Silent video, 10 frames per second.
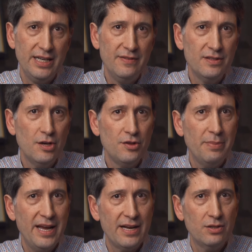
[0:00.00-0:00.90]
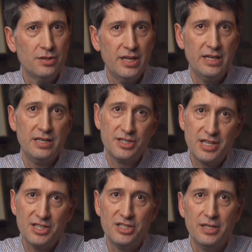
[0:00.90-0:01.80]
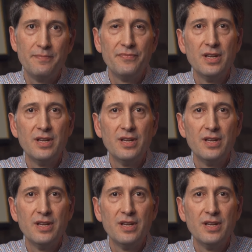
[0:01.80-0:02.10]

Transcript: even though the panel didn't discuss it.